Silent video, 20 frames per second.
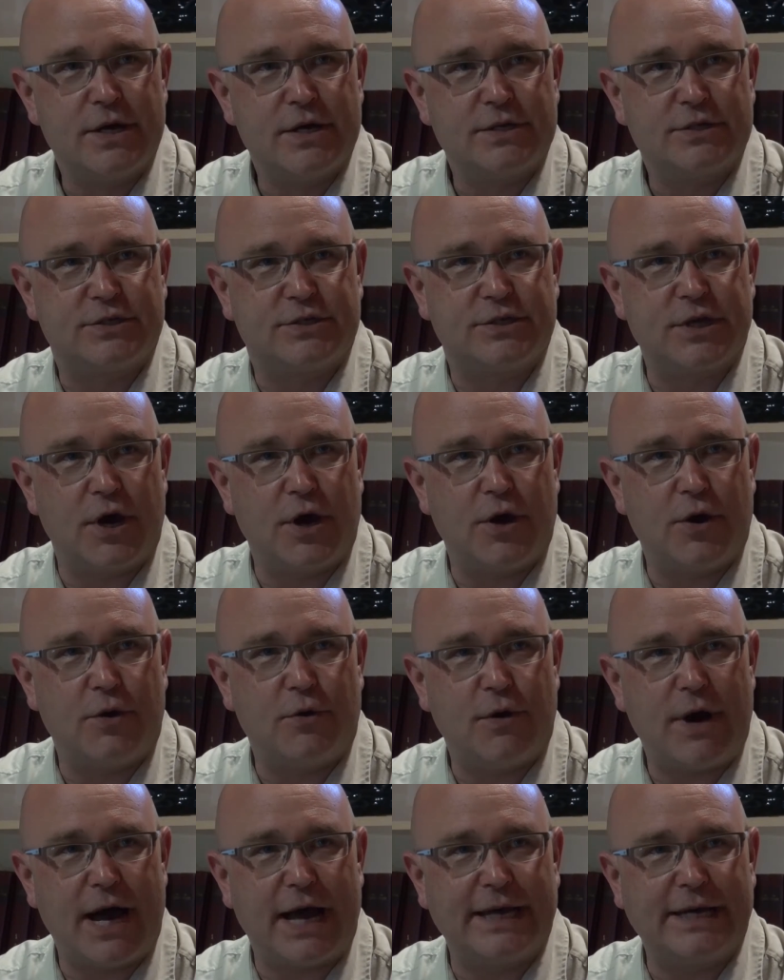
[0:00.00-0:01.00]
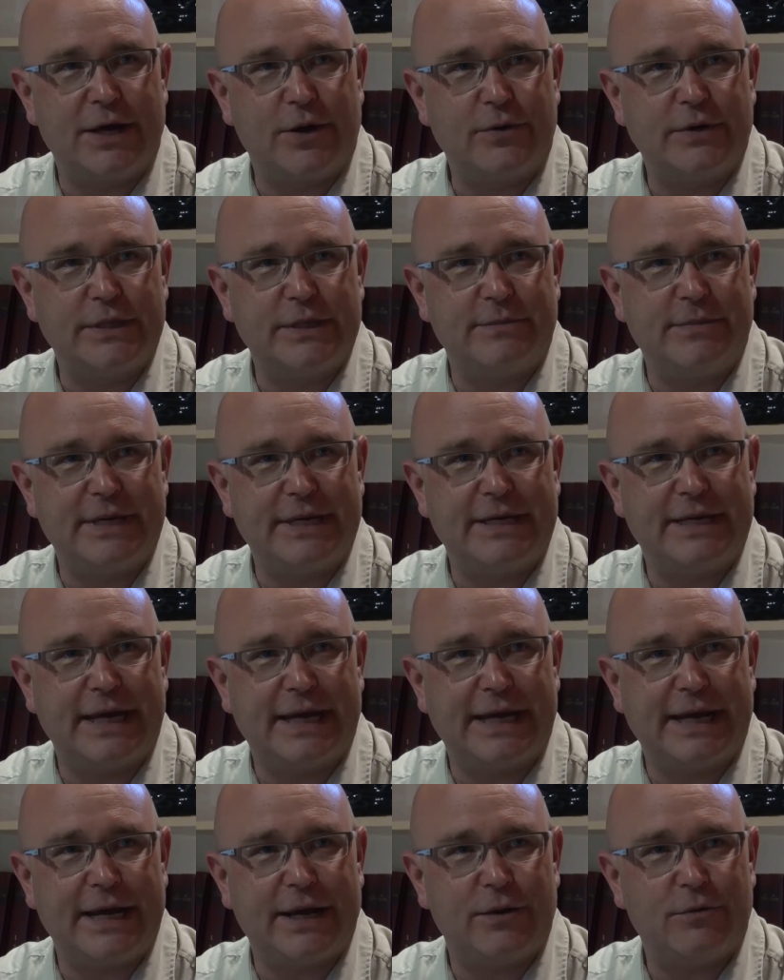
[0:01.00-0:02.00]
So I know in the
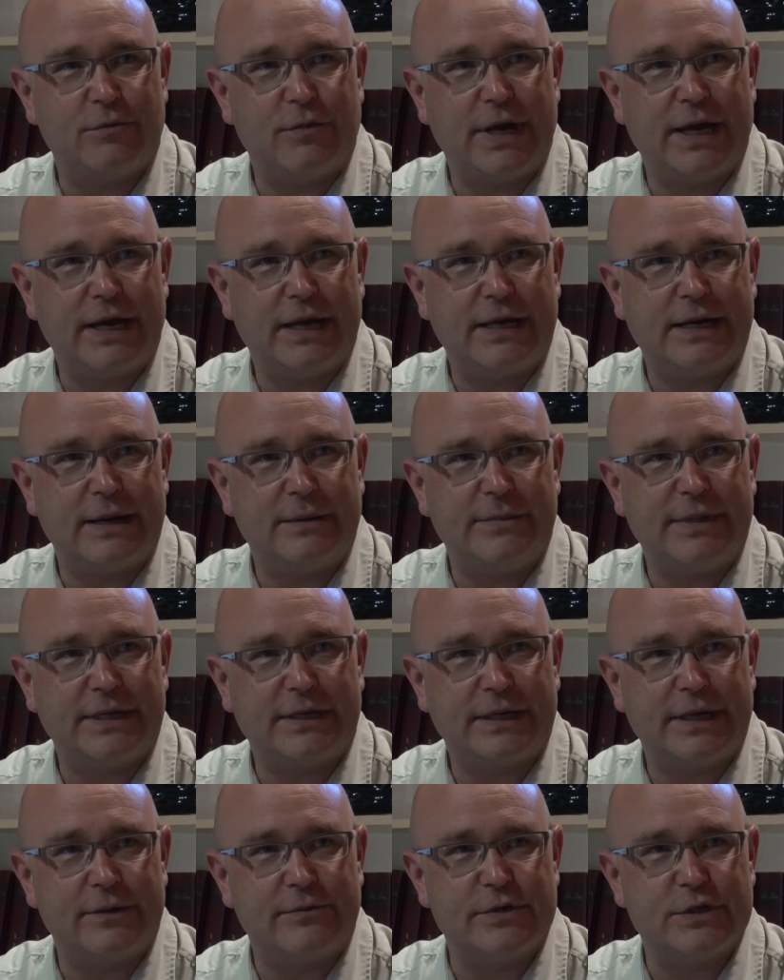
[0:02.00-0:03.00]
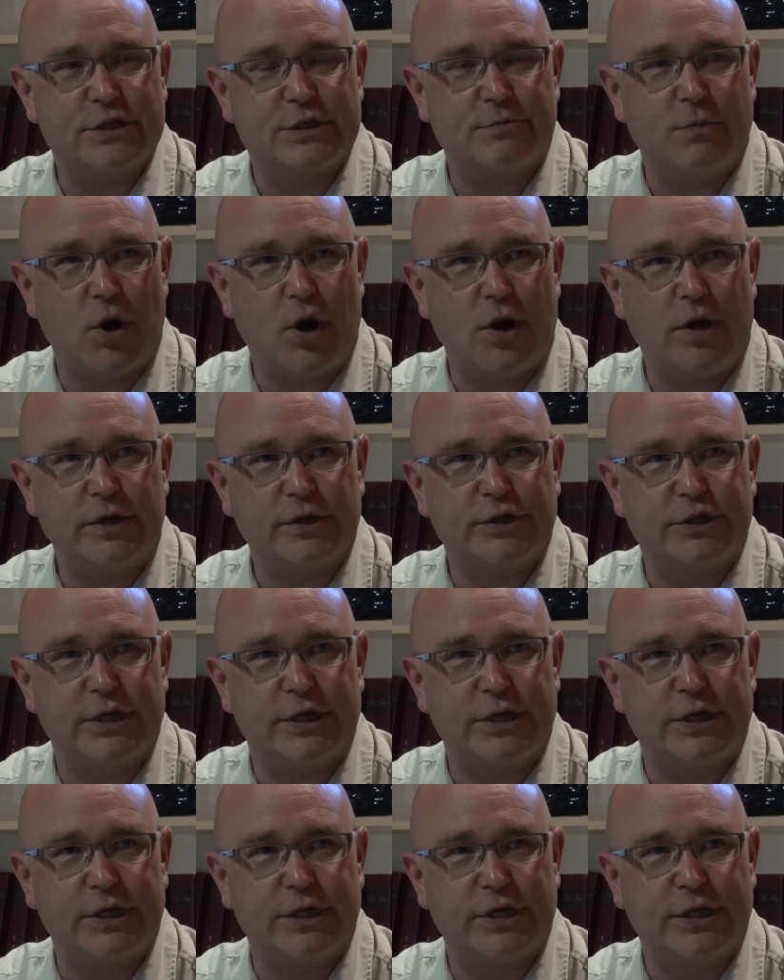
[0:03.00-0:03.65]
beginning when Amelia was small,